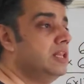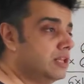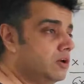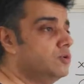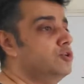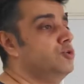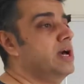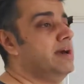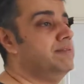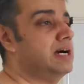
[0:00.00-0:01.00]
Now
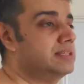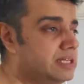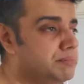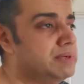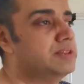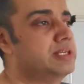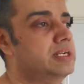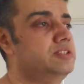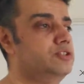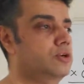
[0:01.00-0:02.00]
you have other
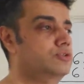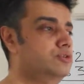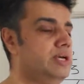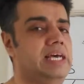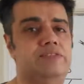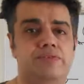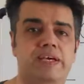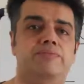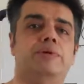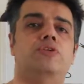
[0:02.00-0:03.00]
methods also, as
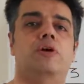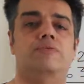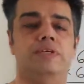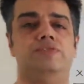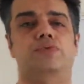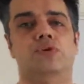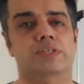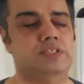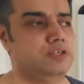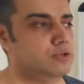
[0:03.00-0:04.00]
we have been always
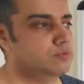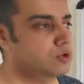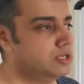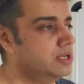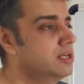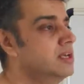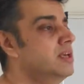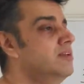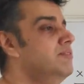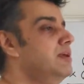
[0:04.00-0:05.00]
focusing on what?
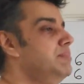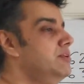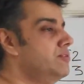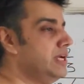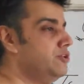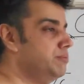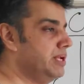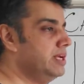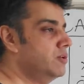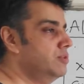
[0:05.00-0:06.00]
We have been trying to
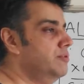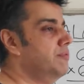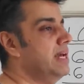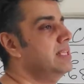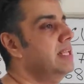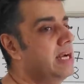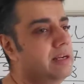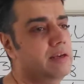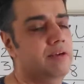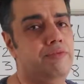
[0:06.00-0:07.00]
bring out the fact
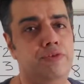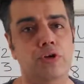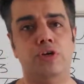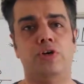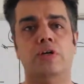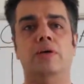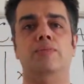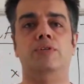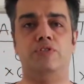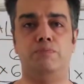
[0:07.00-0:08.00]
that if you are talking
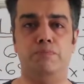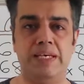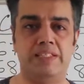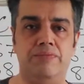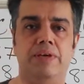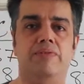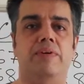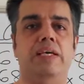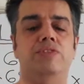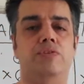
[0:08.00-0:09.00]
about specific
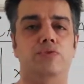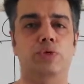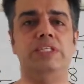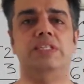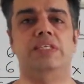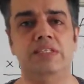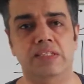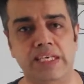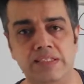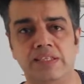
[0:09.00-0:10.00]
ways of doing
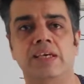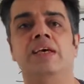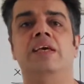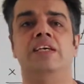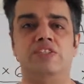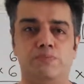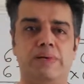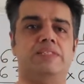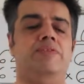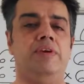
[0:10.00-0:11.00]
certain things,
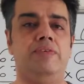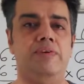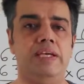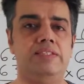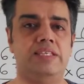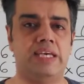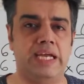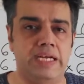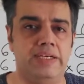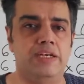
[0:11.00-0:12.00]
specific ways
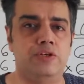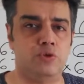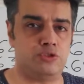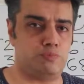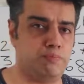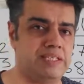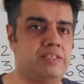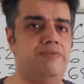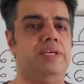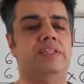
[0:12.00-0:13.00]
cater to
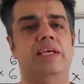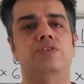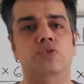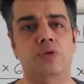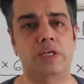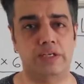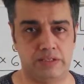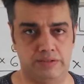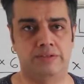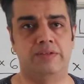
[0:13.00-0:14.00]
specific things only.